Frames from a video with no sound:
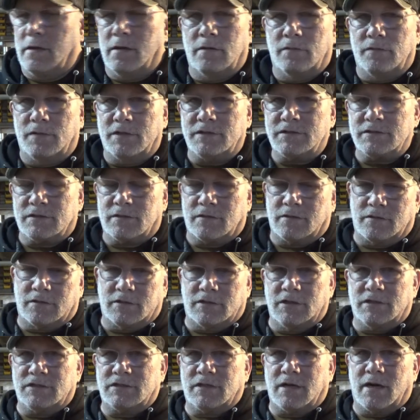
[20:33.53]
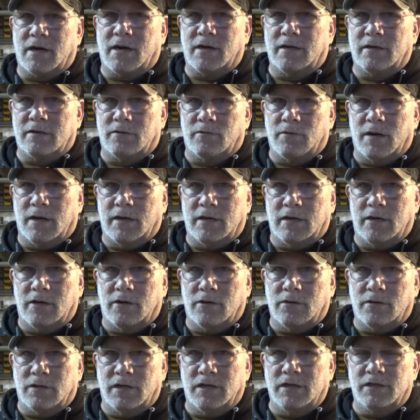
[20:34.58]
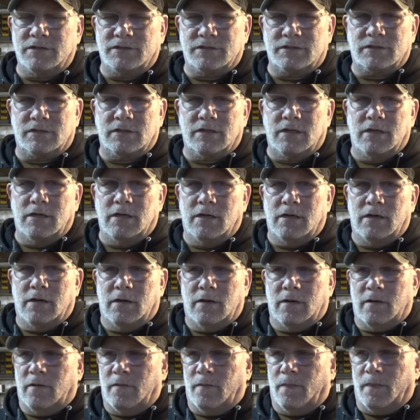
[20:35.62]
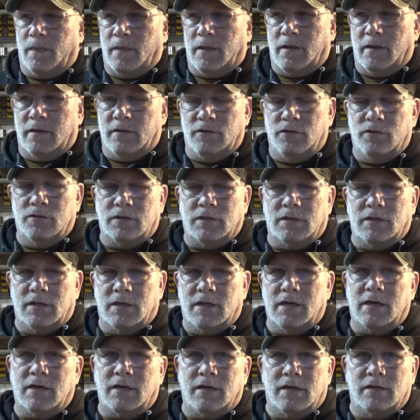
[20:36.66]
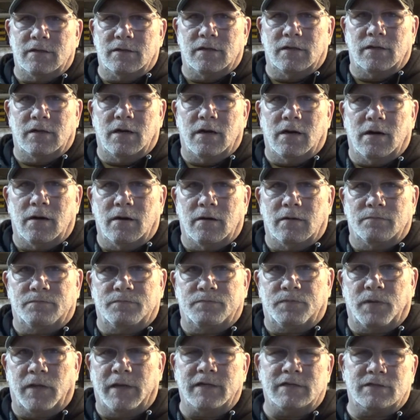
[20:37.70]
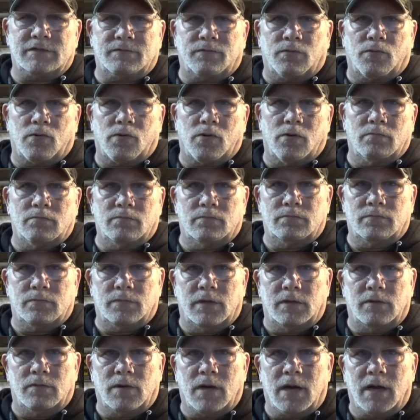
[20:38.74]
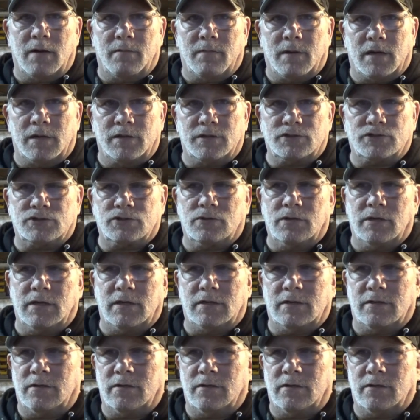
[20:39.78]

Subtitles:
this Honda right here is, you can get it plates for them and ride them on the street.